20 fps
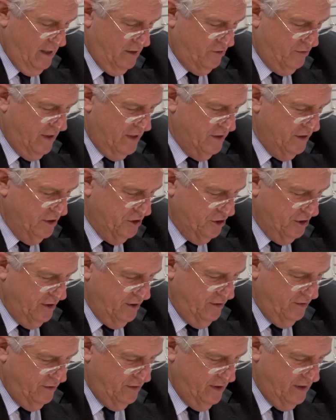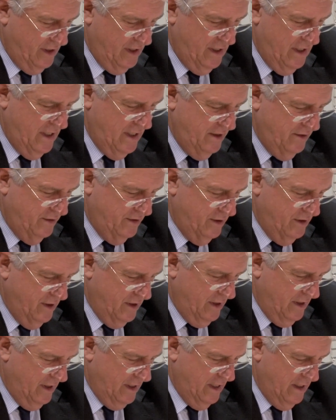transitions is
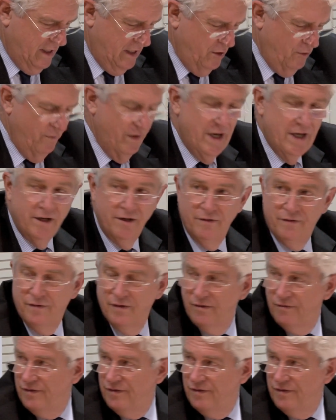innovative